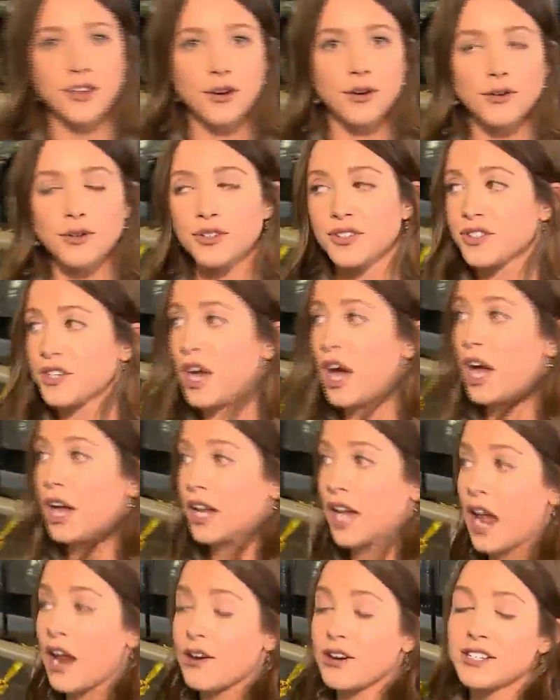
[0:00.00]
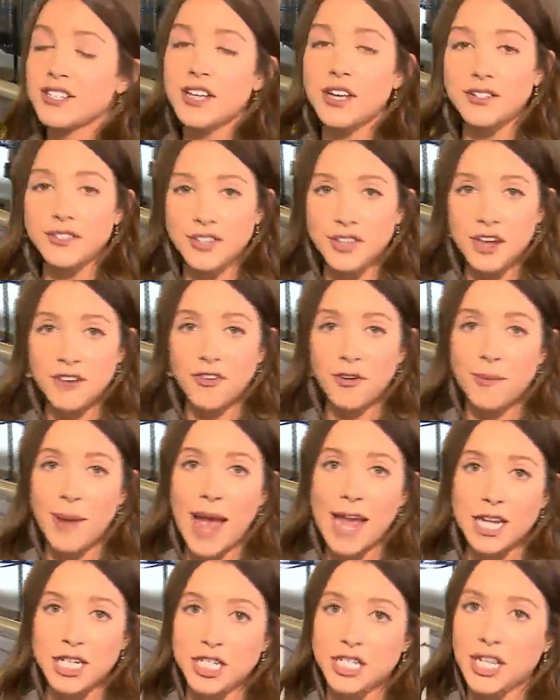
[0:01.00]
those uh, carousels in there for
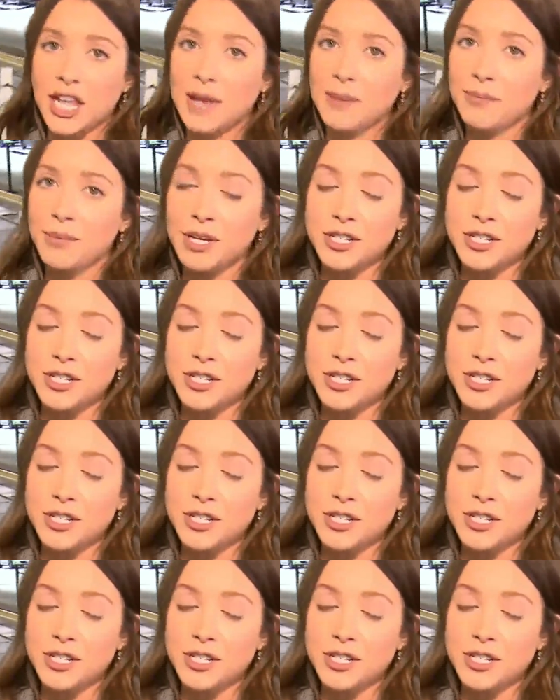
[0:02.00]
baggage claim.